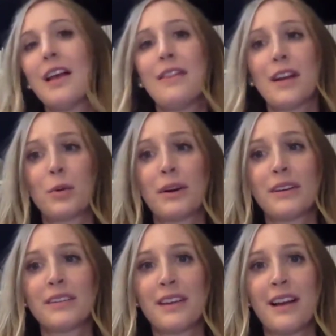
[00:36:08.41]
there
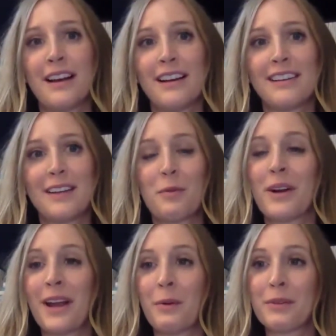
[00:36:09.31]
was
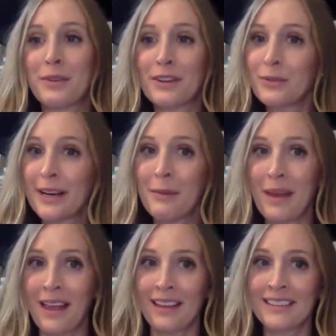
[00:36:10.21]
what I would first
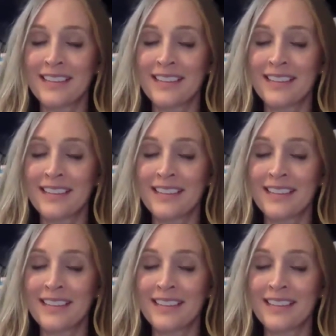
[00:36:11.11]
recommend,